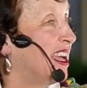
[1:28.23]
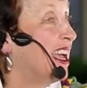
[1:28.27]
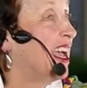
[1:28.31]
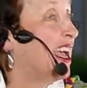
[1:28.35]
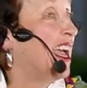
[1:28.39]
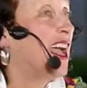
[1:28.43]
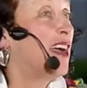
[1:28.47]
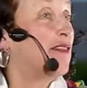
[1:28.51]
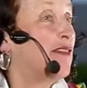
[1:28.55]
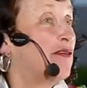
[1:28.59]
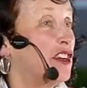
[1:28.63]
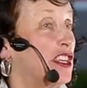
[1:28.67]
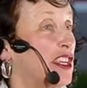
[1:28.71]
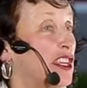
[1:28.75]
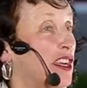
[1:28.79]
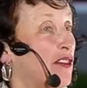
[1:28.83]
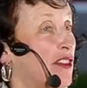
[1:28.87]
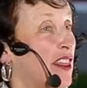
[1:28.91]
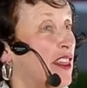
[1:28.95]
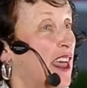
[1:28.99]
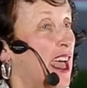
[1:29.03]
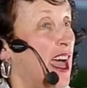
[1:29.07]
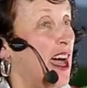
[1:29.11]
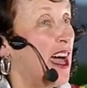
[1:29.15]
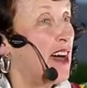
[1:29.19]
Every year they
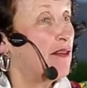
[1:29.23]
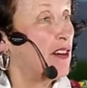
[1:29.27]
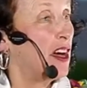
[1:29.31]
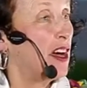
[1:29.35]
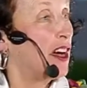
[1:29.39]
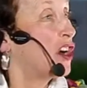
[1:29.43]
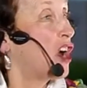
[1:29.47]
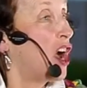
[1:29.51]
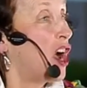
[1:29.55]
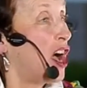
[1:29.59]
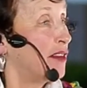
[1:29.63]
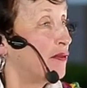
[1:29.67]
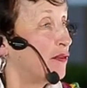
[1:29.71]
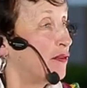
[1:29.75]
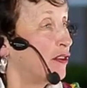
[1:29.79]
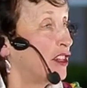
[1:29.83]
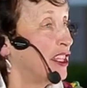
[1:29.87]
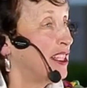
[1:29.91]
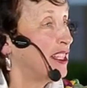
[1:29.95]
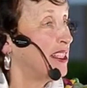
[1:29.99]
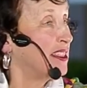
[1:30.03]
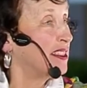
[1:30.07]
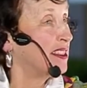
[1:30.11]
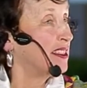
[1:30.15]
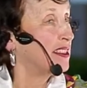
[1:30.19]
have a conference
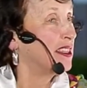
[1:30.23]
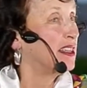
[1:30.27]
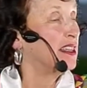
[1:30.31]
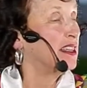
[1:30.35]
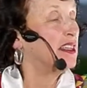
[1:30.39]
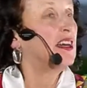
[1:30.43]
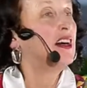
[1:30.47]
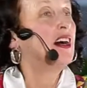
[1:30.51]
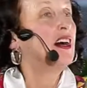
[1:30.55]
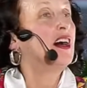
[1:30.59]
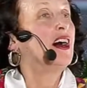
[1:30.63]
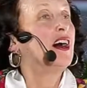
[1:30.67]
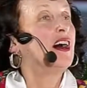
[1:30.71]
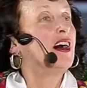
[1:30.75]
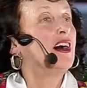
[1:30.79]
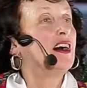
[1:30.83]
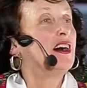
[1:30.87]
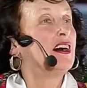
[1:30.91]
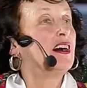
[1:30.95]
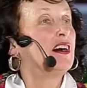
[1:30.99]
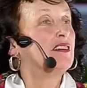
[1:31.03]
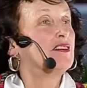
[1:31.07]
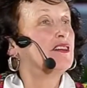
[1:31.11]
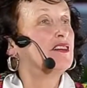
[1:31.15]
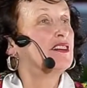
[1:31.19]

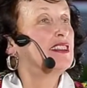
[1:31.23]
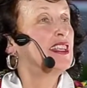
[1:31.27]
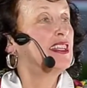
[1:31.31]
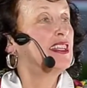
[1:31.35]
since